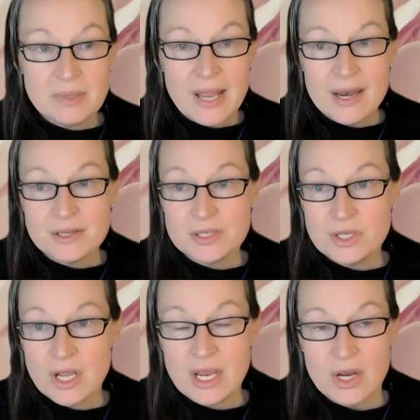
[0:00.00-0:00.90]
planets,
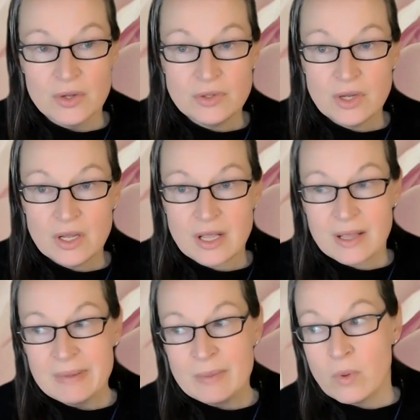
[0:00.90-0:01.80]

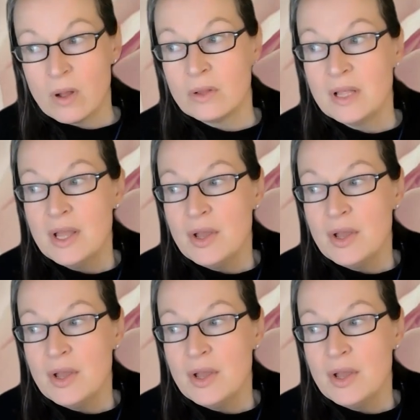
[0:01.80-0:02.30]
while